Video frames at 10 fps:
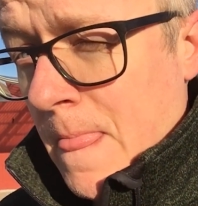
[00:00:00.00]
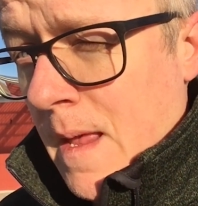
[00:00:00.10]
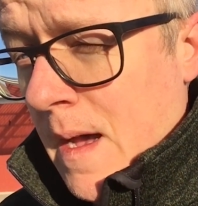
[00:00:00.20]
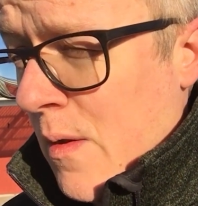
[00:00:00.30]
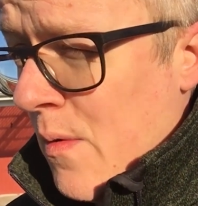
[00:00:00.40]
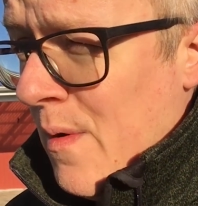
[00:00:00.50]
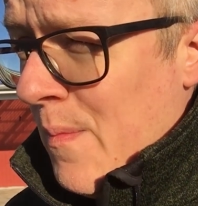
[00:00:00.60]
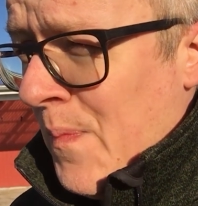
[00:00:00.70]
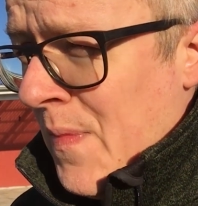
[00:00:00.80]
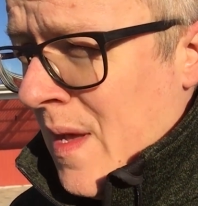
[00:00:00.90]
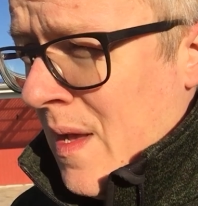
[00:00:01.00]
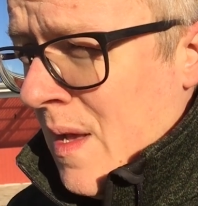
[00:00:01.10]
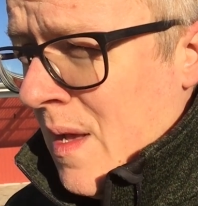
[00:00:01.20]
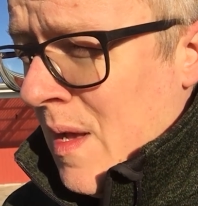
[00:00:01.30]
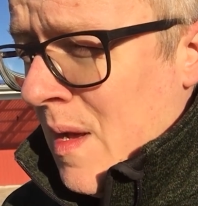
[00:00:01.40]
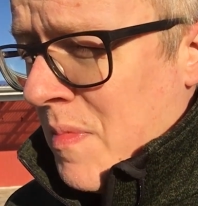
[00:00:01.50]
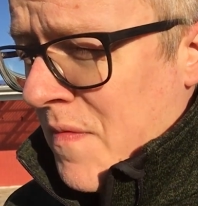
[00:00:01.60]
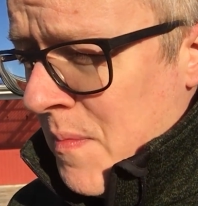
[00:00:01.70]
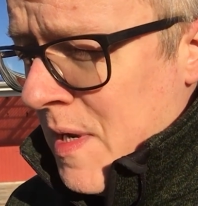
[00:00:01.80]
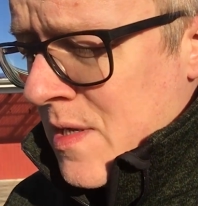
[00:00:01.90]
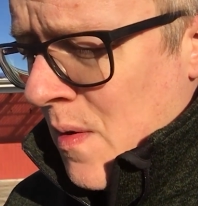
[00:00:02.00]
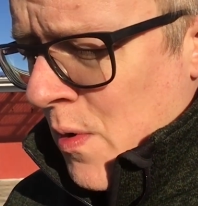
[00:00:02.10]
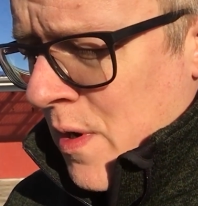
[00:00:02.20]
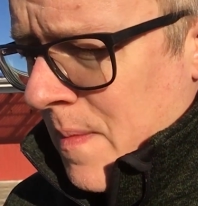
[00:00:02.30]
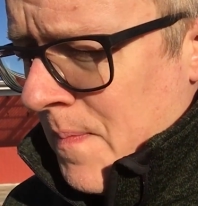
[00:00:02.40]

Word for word: I don't know but for me it's not working